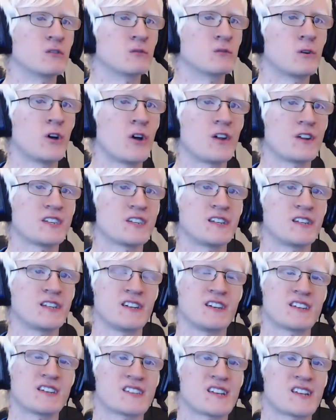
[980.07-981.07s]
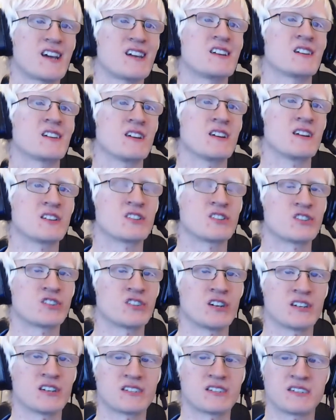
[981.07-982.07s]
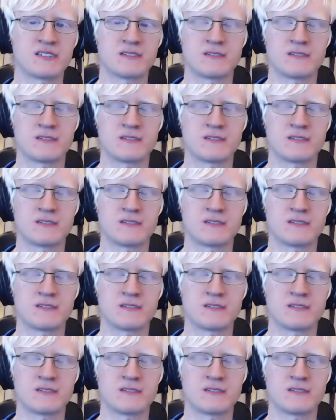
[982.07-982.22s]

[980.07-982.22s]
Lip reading: quality, the design. It's just